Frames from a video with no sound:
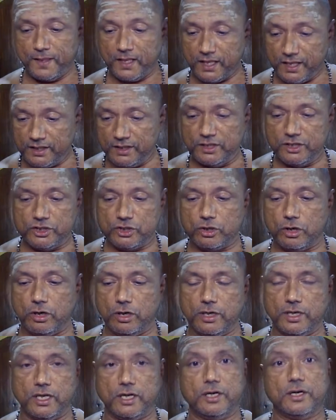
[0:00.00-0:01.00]
In this
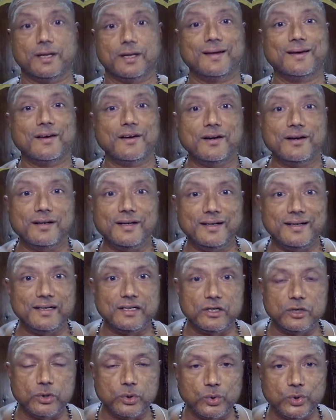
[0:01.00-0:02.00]
order,
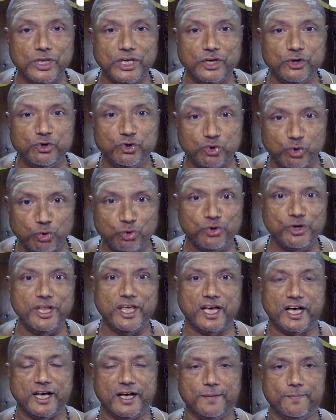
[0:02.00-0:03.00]
to the
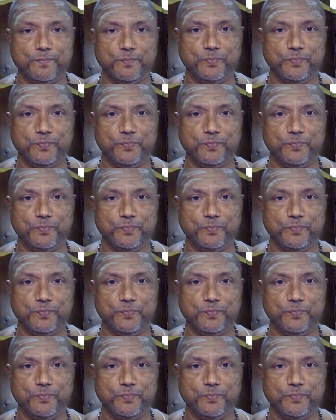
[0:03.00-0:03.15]
shunya,